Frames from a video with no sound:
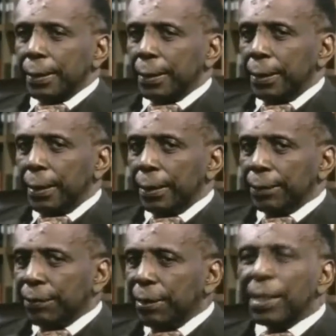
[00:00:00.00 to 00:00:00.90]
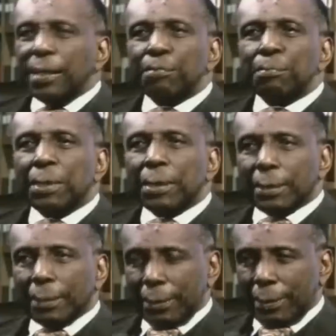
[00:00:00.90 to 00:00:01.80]
a slave
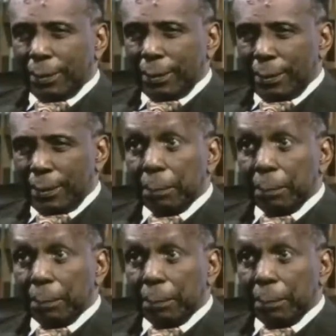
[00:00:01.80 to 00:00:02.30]
minister,